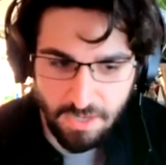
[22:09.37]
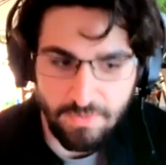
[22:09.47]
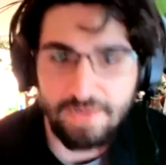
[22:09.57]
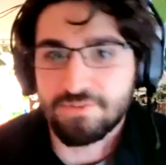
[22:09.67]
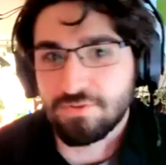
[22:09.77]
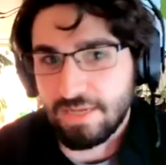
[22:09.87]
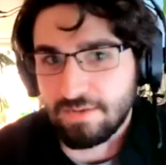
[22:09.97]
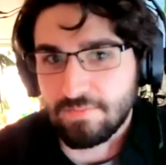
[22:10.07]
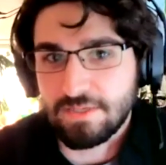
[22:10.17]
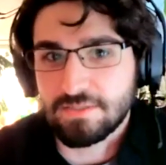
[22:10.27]
we have two
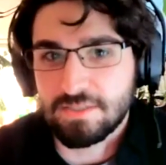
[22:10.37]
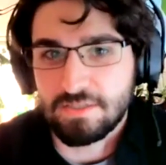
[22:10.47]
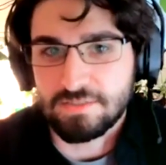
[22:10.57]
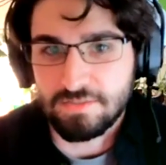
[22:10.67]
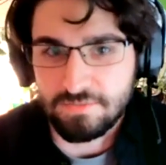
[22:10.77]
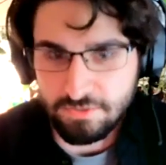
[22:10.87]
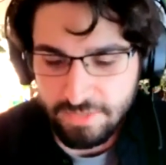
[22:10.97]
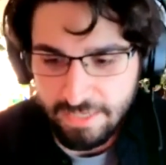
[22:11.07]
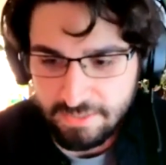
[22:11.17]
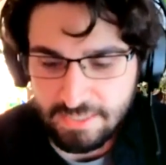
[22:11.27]
data we concern ourselves with two
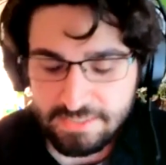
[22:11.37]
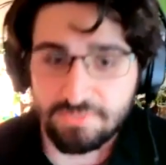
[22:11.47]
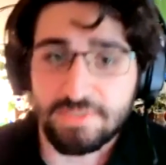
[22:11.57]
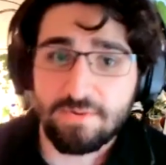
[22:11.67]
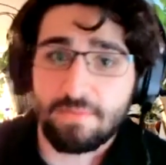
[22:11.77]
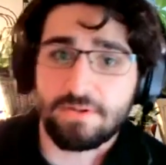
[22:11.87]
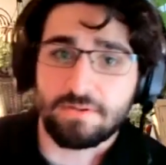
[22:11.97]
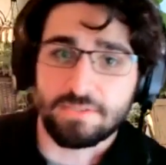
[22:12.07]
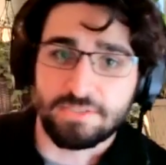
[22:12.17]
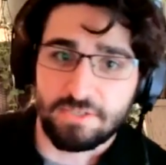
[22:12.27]
data sets the reason why we
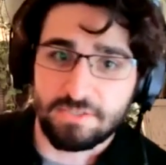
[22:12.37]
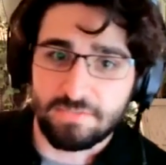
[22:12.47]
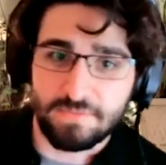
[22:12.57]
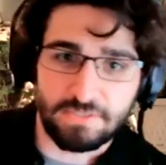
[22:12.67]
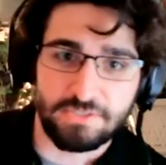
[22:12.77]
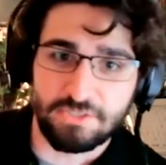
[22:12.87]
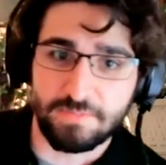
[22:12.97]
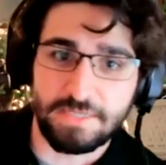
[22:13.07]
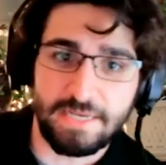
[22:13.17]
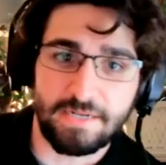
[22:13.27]
don't concern ourselves with
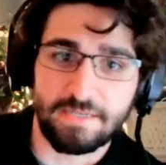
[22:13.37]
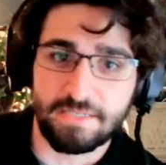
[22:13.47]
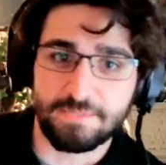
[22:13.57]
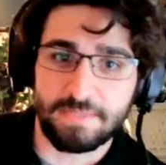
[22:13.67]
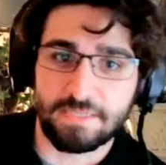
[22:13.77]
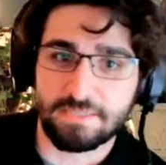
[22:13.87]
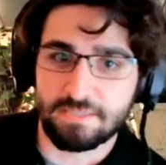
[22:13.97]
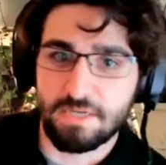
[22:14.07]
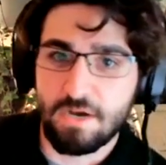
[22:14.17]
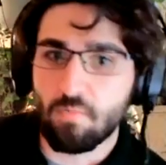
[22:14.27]
consumer data is
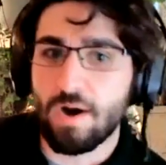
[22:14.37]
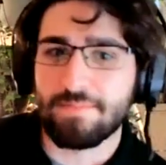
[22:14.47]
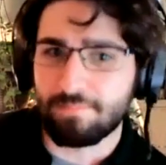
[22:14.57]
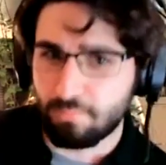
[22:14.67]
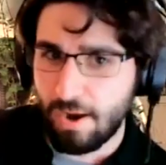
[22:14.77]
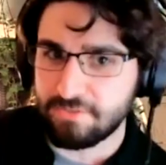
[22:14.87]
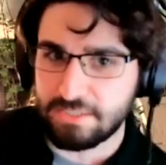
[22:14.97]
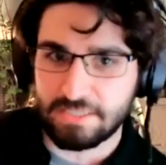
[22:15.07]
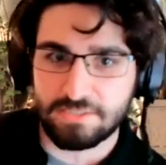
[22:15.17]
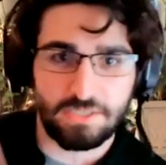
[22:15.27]
because one
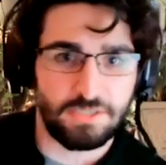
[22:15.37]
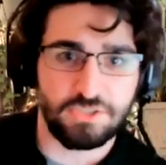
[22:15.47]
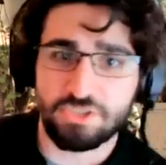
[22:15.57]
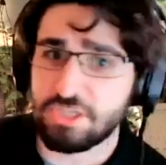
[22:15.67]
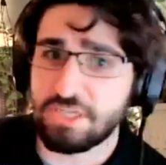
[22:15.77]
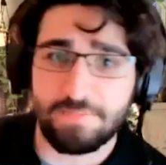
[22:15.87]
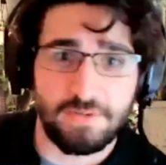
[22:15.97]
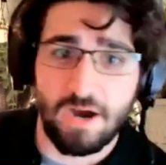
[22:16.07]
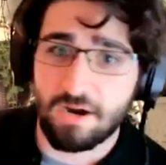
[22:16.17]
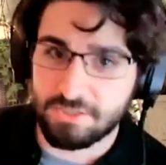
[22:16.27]
privacy concerns
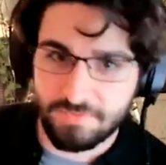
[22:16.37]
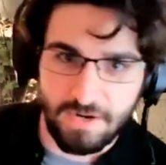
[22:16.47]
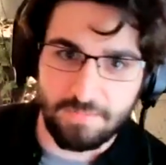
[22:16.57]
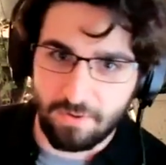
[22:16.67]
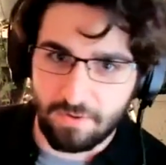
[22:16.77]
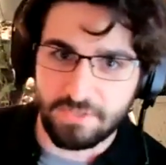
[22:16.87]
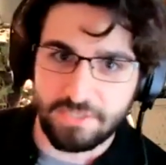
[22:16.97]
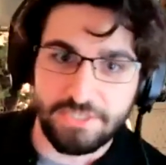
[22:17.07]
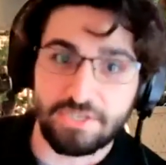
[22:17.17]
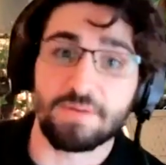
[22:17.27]
gdpr is very
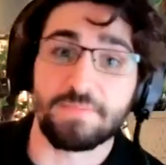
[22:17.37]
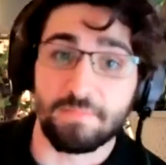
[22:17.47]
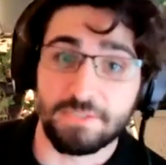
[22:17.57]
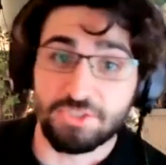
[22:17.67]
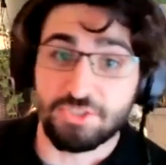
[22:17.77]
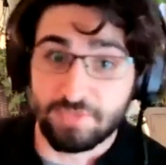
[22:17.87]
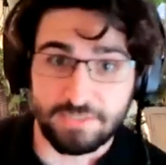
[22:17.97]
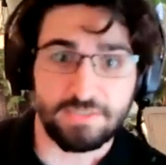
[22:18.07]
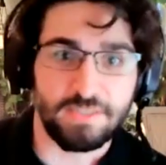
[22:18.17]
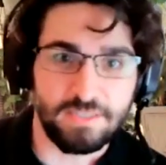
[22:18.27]
prevalent in europe they're much
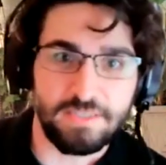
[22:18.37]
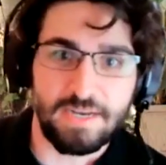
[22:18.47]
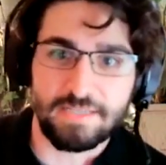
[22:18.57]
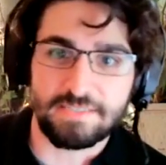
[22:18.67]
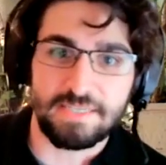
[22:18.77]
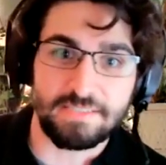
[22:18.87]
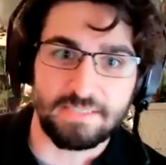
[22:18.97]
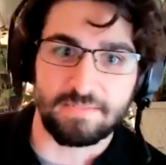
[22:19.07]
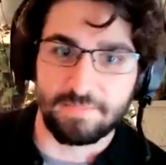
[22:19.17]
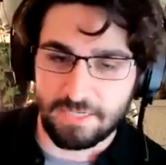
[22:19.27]
stricter than the united states
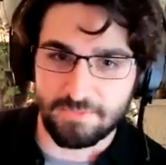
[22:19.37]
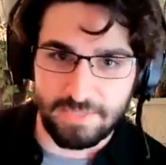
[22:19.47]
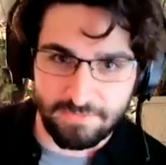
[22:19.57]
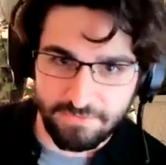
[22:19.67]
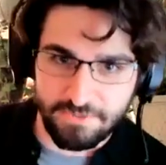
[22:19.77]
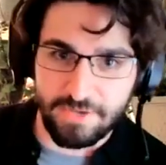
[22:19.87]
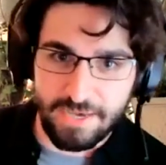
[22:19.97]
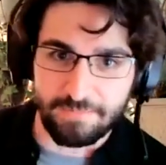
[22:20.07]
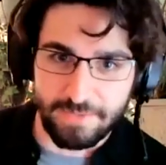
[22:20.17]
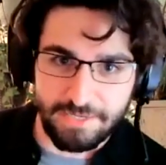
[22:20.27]
and because we have
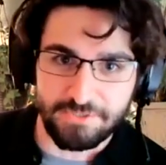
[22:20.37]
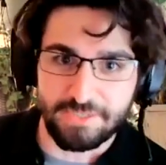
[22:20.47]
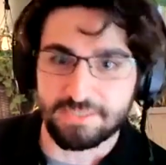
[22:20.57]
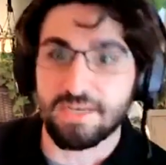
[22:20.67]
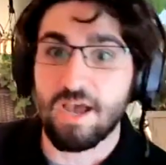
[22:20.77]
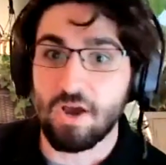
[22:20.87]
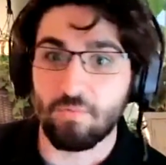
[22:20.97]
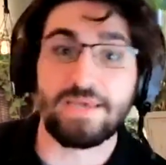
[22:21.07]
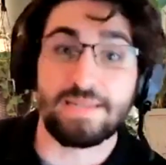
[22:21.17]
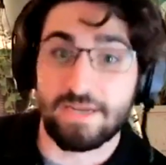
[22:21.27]
uk compatriots
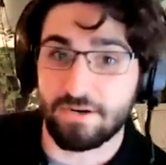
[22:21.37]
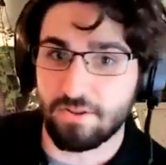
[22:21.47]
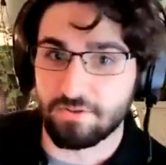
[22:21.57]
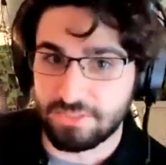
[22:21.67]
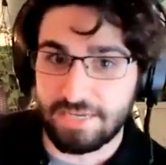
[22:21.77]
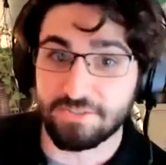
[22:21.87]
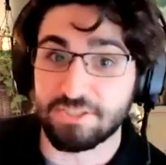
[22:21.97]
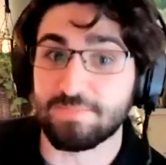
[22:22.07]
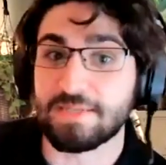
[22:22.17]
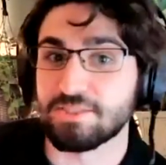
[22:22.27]
we adhere to those standards
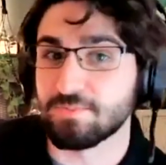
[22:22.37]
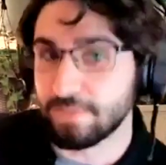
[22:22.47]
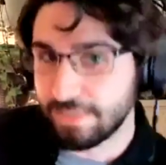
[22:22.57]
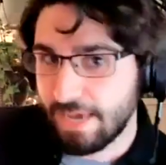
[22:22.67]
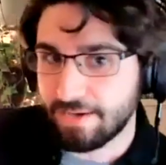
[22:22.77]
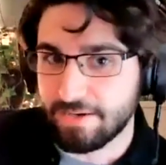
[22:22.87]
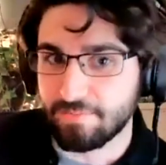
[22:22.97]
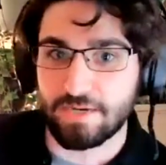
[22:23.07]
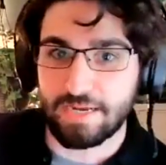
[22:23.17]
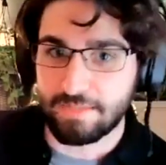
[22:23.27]
as best as we can and
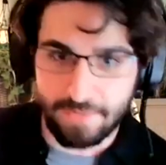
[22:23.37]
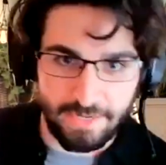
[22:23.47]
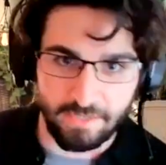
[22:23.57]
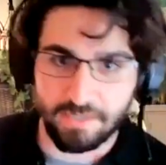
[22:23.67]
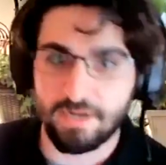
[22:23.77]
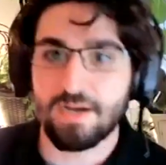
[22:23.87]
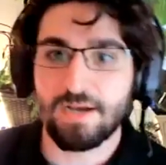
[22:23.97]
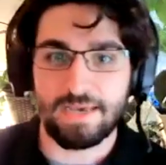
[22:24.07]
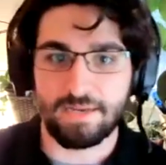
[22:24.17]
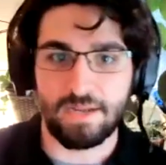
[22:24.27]
we're getting better
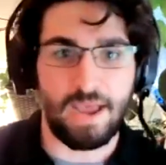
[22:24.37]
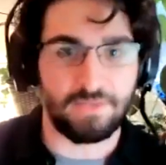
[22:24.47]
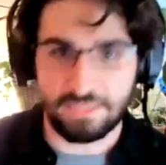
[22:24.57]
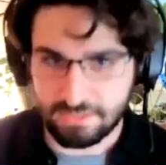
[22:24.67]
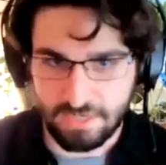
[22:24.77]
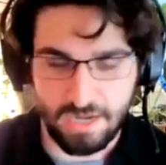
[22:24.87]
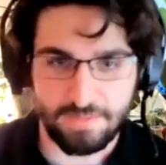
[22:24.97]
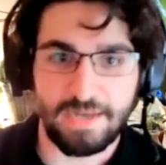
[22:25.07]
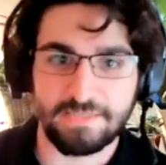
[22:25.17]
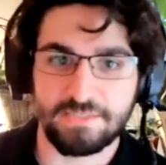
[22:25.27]
and everything's
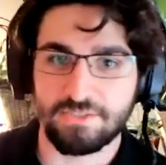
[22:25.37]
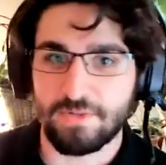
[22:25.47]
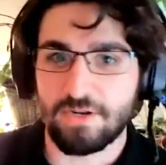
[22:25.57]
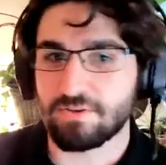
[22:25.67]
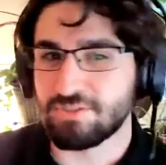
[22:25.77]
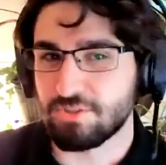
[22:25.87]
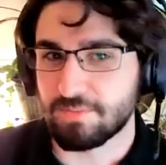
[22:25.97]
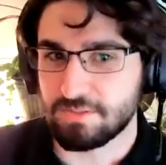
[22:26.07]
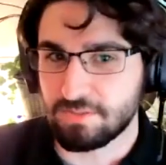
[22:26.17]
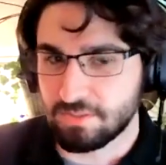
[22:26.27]
anonymized so we don't
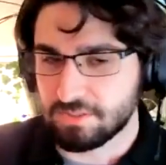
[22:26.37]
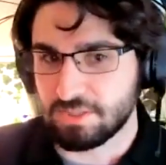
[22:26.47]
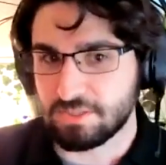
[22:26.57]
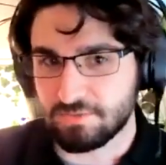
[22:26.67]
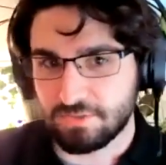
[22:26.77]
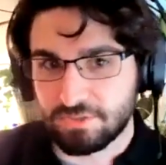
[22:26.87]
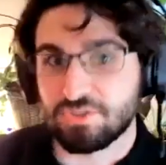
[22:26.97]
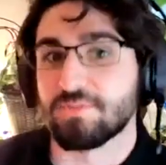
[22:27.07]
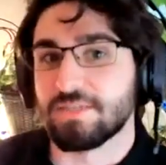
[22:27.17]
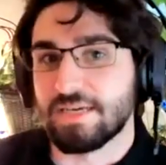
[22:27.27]
consumer concern ourselves with
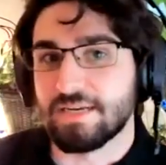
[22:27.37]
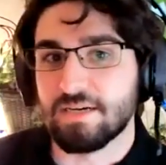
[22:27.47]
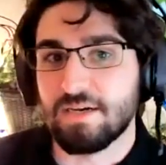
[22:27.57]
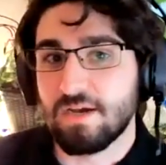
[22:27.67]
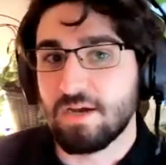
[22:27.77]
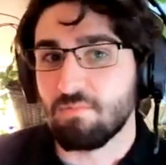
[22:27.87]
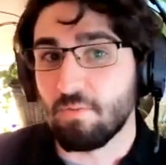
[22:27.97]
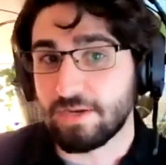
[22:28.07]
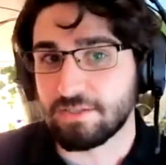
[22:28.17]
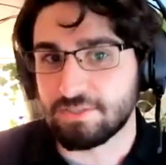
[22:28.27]
consumer data
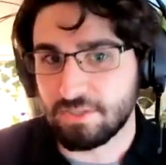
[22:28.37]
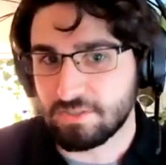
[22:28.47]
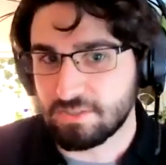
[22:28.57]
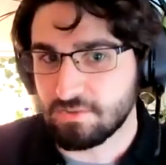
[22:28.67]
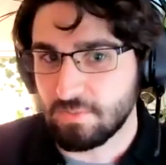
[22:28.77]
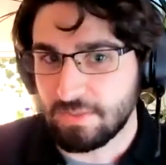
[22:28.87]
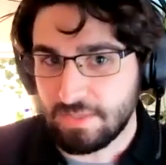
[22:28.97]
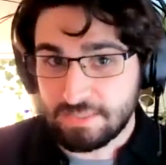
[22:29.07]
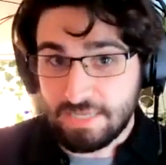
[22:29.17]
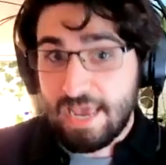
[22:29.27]
what we concern ourselves with
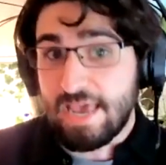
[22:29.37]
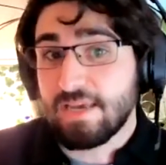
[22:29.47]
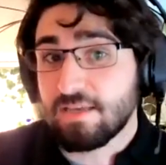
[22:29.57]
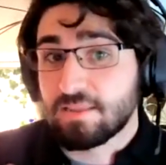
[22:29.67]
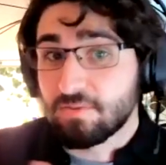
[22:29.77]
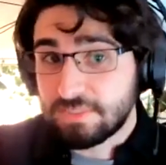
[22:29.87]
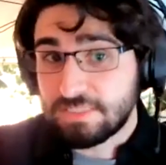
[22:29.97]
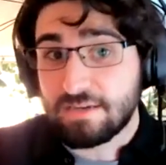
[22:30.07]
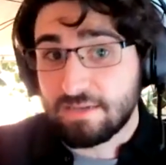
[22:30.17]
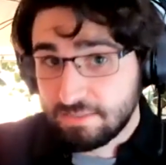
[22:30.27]
is a the
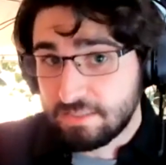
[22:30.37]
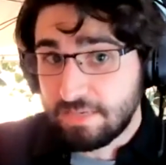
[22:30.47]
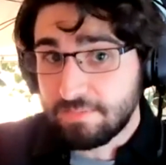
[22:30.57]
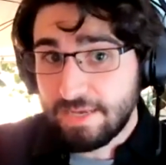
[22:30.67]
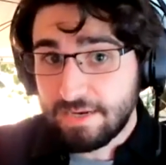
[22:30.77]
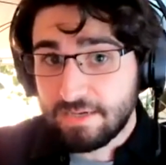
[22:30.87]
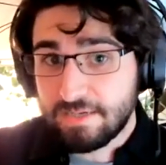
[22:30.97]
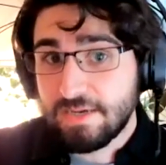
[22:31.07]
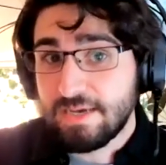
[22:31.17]
recycling scheme data